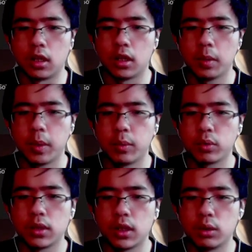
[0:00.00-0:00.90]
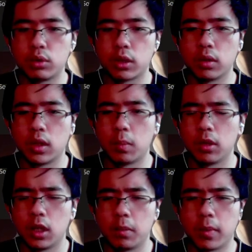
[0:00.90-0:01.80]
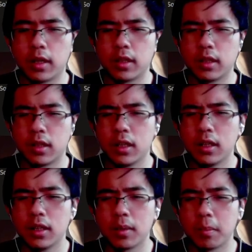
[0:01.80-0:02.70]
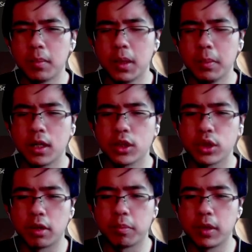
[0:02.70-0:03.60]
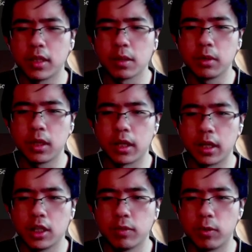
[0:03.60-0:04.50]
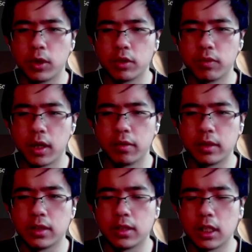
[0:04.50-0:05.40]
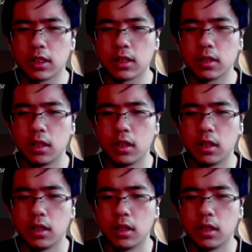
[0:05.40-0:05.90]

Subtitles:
Here I play rook to c2, trying to double up. I think maybe I should have played something like h4, h5, h6.